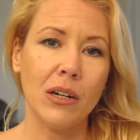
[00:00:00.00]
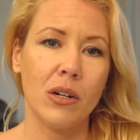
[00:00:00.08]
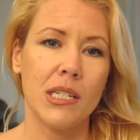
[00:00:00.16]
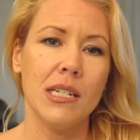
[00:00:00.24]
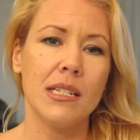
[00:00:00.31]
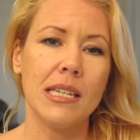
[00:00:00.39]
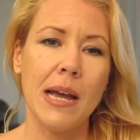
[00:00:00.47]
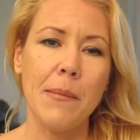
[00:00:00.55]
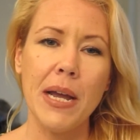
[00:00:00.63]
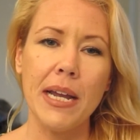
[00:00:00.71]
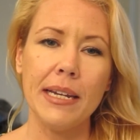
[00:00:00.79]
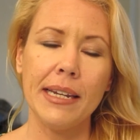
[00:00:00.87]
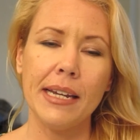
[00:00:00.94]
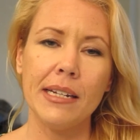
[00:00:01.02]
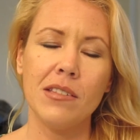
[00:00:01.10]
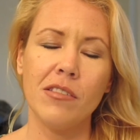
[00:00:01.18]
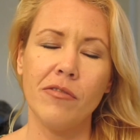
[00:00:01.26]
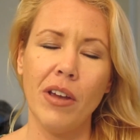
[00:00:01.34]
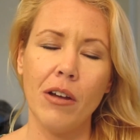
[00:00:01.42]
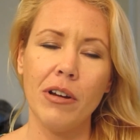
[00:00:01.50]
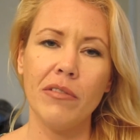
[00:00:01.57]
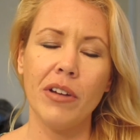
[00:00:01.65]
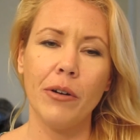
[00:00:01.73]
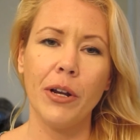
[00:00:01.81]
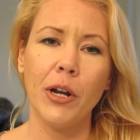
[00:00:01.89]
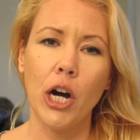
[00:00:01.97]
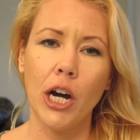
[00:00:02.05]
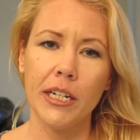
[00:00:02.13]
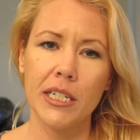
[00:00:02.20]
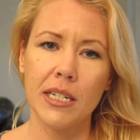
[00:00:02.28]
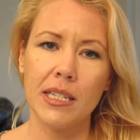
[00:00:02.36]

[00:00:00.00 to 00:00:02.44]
because in summer it gets very, very hot,